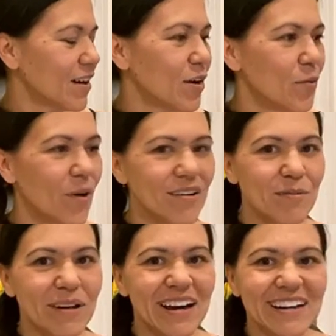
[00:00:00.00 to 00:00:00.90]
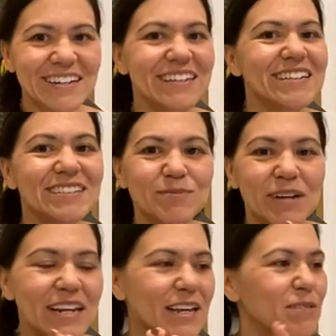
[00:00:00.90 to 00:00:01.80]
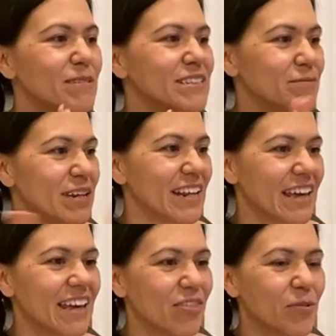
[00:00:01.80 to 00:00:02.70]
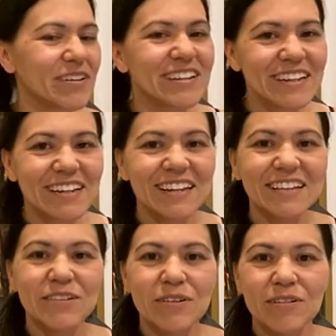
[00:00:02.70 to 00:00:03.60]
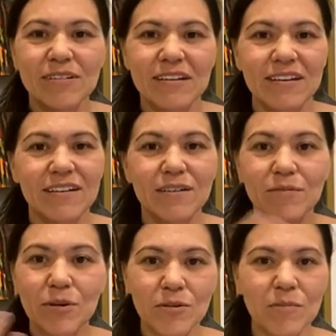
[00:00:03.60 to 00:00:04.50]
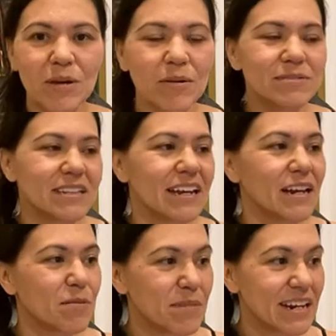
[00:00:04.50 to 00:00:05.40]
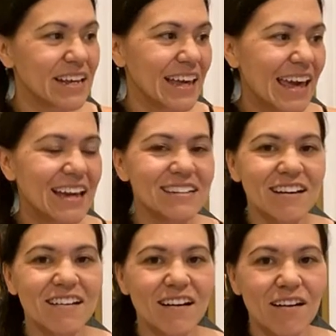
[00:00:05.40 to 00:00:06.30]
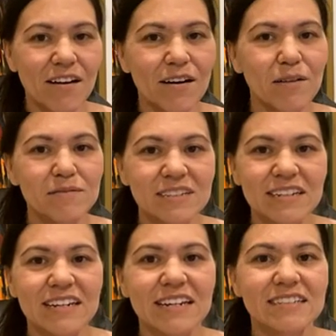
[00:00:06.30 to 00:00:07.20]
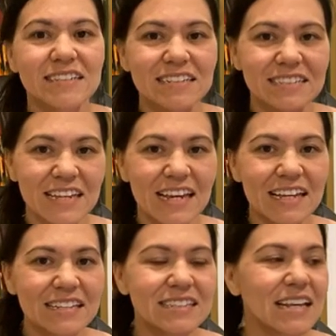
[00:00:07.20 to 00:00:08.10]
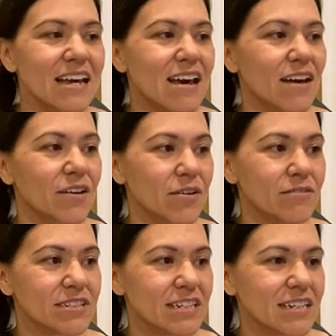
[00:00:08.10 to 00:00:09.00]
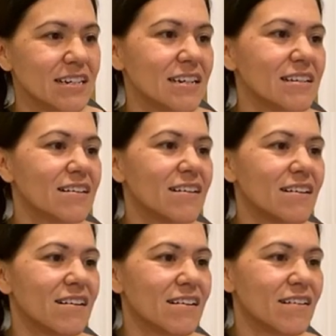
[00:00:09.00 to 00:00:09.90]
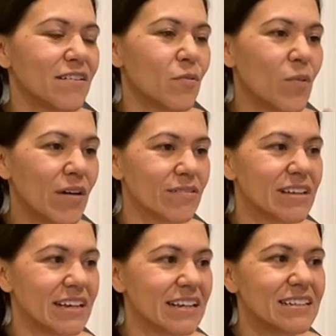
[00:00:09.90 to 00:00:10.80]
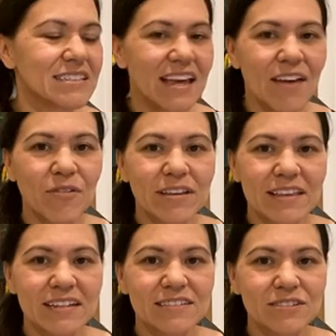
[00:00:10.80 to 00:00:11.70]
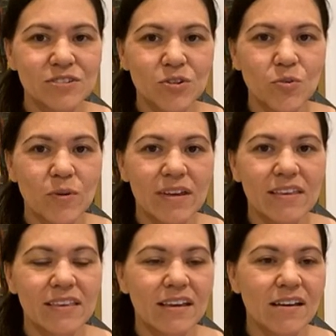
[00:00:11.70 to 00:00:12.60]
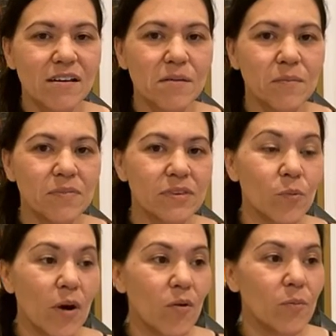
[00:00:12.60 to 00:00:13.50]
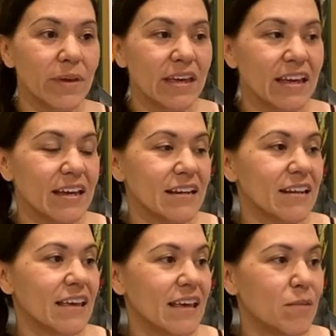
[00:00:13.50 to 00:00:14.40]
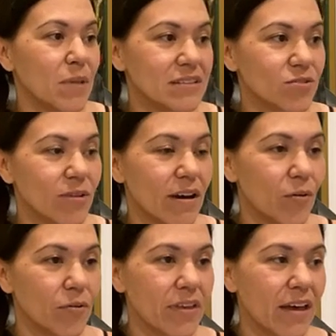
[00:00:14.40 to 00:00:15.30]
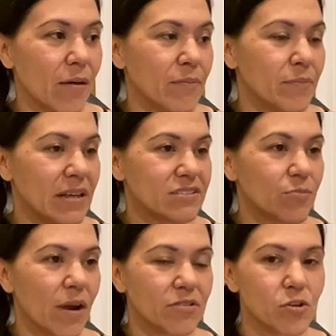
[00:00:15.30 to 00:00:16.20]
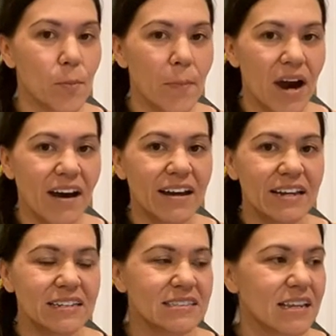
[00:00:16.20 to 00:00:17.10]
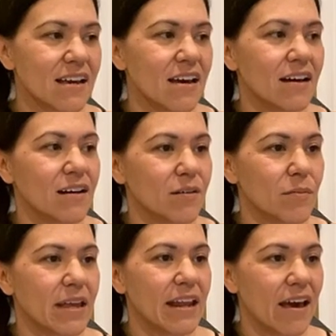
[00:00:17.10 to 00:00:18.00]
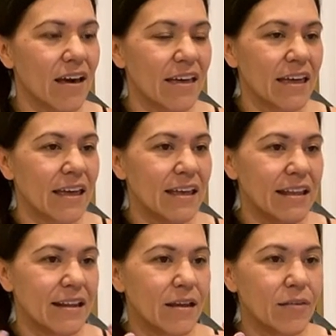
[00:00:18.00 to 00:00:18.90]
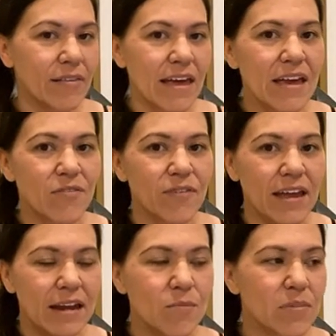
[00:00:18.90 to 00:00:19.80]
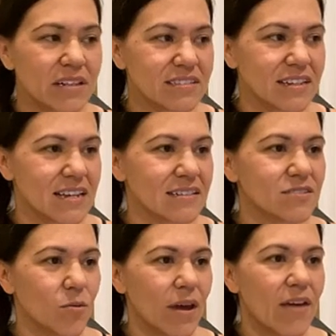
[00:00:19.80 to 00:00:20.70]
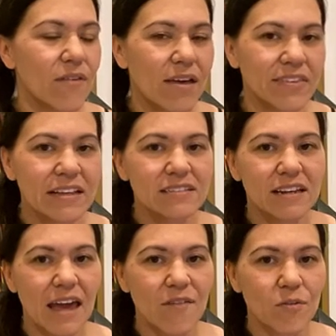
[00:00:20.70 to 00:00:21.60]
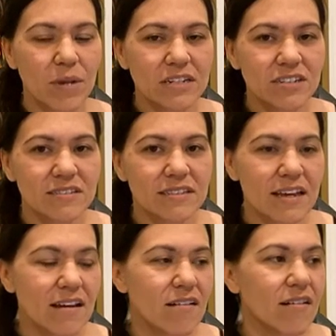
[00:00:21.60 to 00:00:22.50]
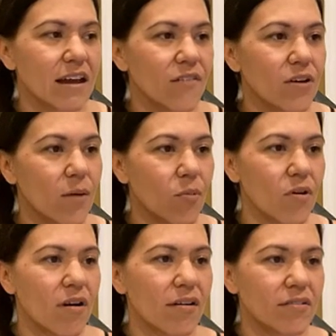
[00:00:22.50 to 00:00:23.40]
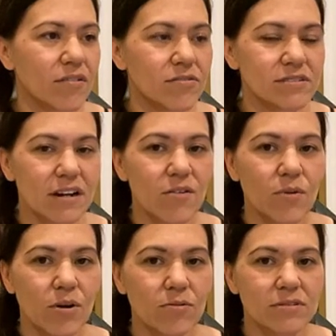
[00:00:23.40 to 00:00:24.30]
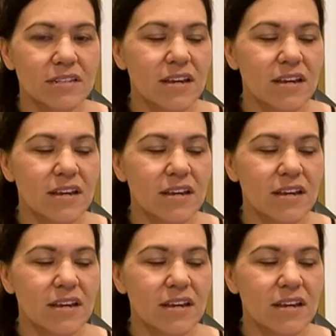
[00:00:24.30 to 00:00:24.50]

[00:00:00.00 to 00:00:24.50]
Welcome, guys. My name is Amena Kay Thornton. You can um, go to my website, amenakay.com, to get success coaching, uh, wellness, everything to do with um, the well-being and mental health uh, based around your mind um, and in life and in business. So I have things like affirmations there. I have a couple articles that I wrote.